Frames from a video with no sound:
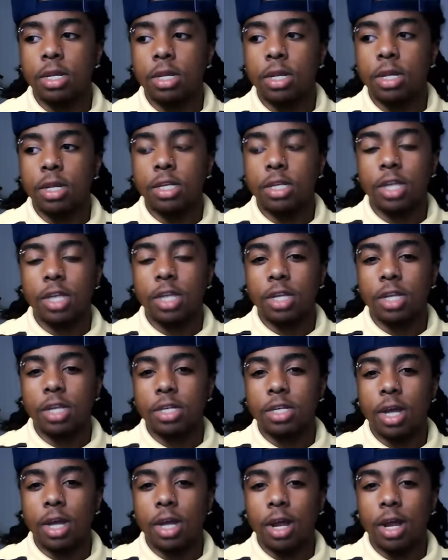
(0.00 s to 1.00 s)
it takes
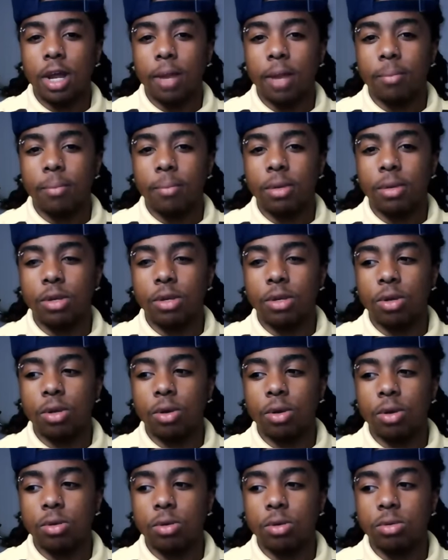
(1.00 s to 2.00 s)
time, you
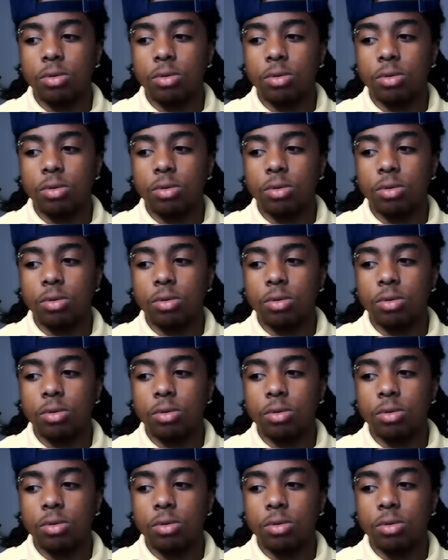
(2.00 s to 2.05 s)
know.